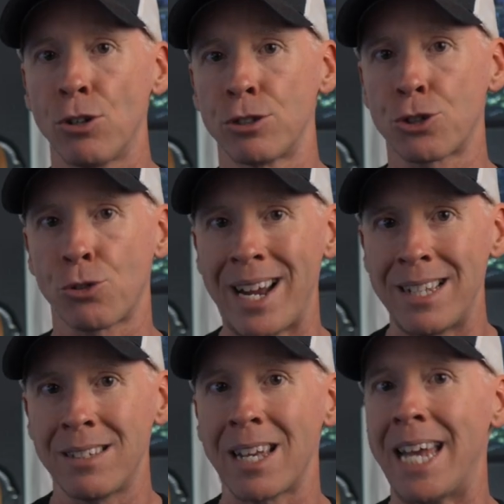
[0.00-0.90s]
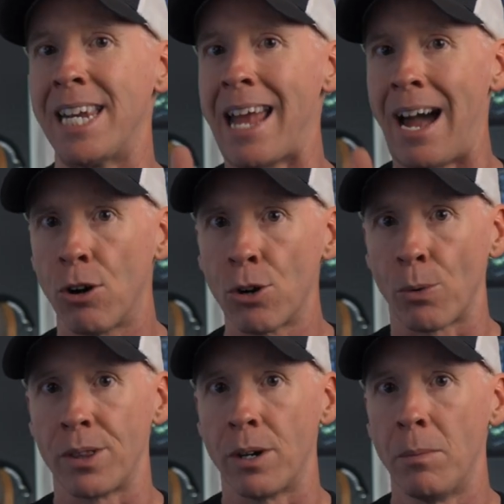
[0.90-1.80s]
on trends and an
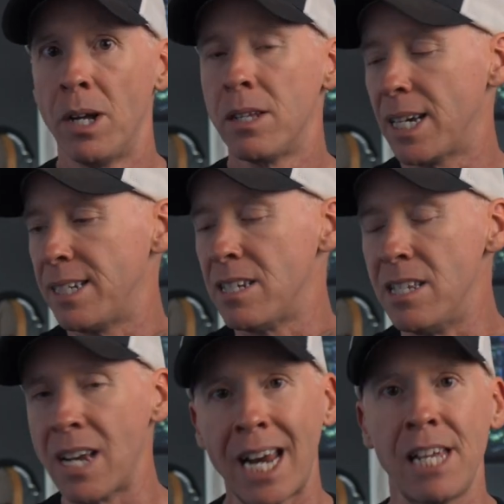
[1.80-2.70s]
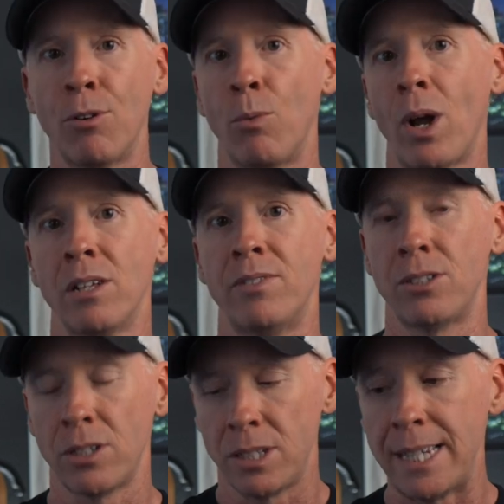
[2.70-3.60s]
algorithm that is not even
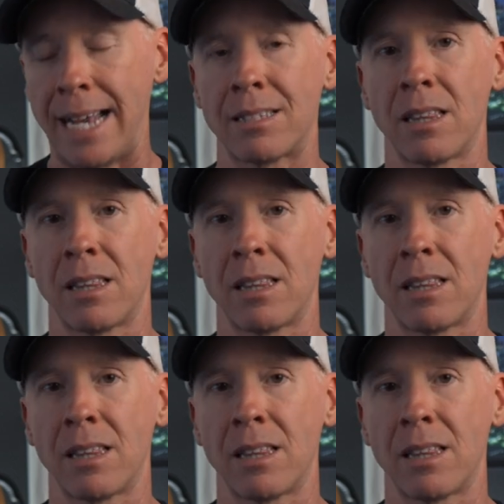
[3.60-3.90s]
relevant to today's